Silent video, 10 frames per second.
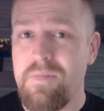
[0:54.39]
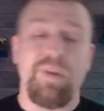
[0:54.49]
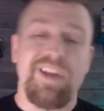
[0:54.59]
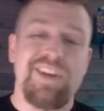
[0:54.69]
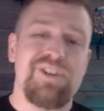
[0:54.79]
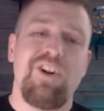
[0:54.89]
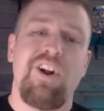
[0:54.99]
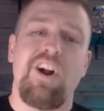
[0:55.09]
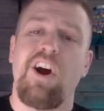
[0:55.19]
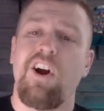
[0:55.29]
Because there
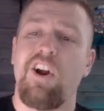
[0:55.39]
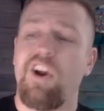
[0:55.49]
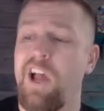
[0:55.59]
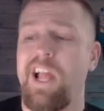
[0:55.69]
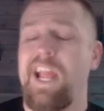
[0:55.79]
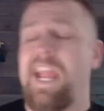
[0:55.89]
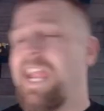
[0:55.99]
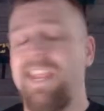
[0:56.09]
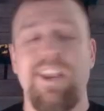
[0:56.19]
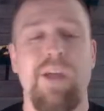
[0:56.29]
are
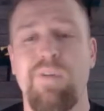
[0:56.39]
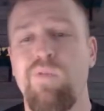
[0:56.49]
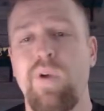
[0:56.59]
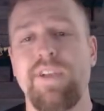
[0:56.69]
any number of ways